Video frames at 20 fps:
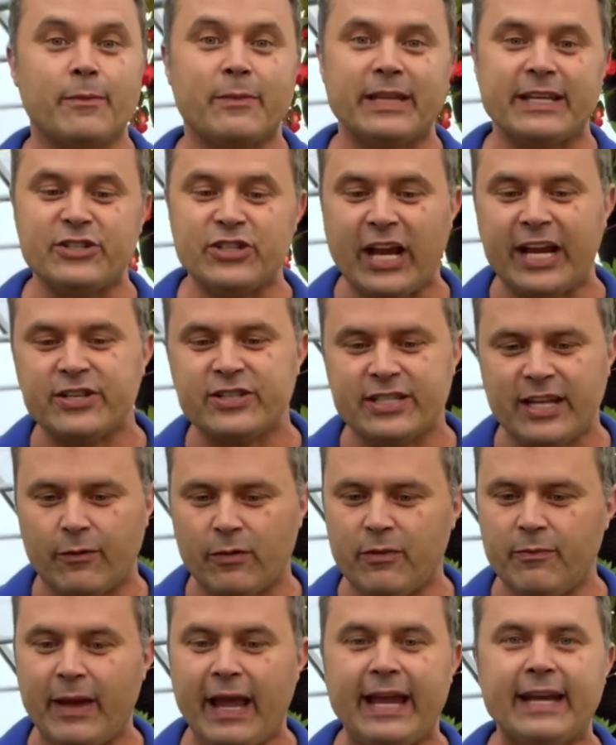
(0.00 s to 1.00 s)
of the changes that
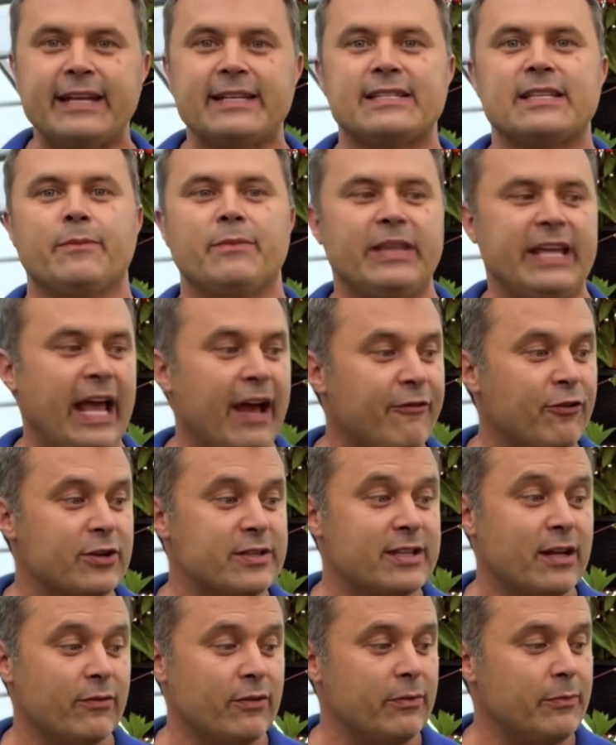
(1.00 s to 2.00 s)
we made and some of the
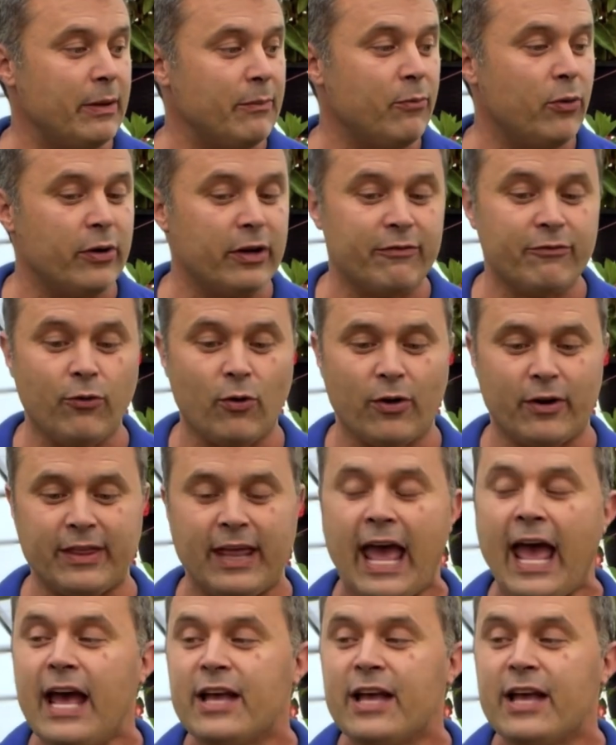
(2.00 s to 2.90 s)
efforts that we've been putting forth.